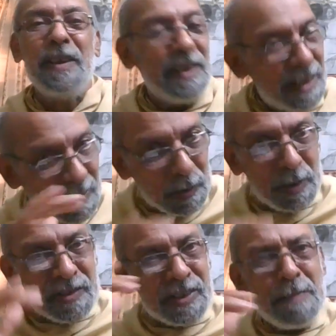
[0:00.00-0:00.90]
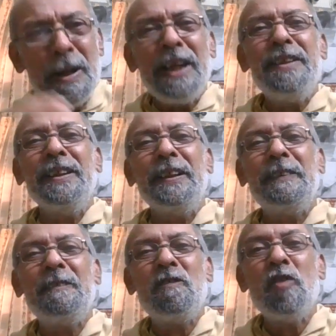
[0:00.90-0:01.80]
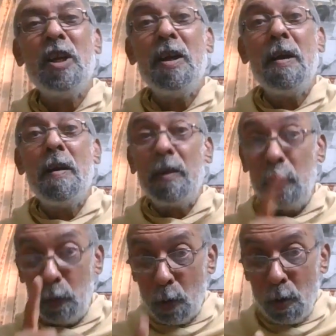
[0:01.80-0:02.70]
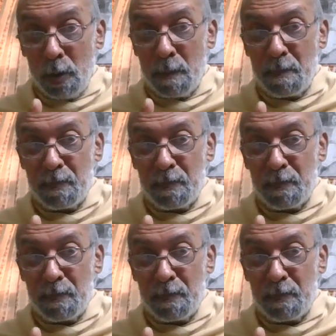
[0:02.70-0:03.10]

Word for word: He has got some idea, though